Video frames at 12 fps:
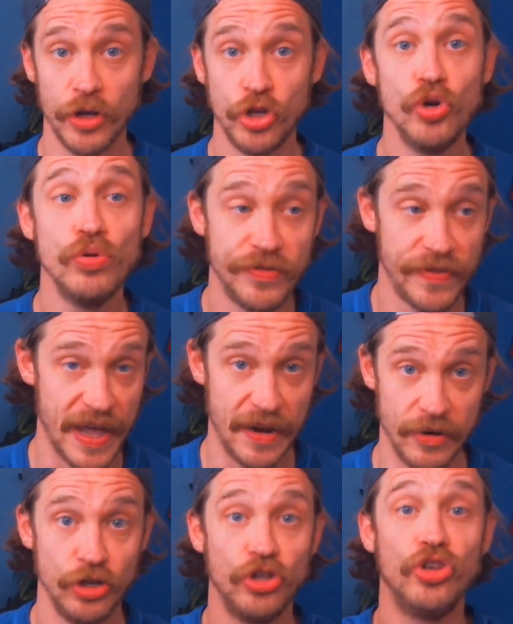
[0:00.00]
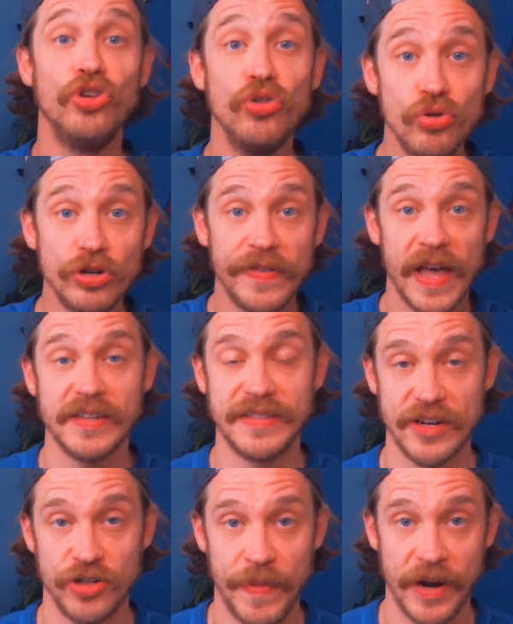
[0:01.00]
Huge fan of
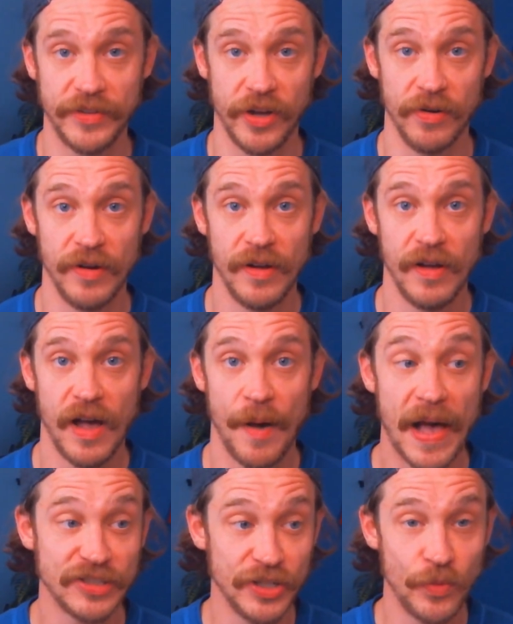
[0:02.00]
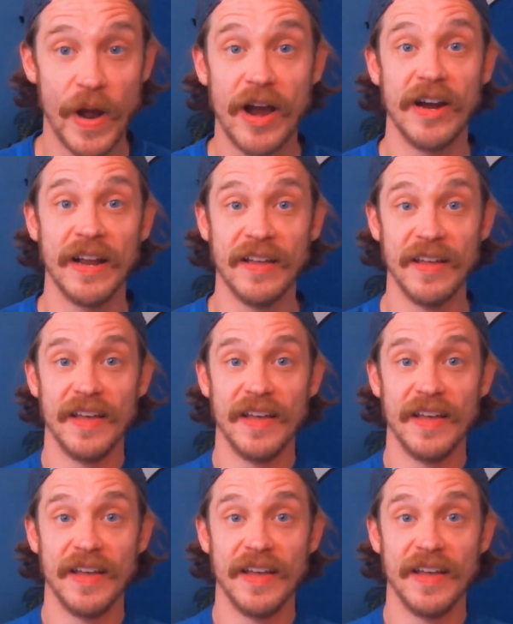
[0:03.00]
Sergio Roberto. I'm actually wearing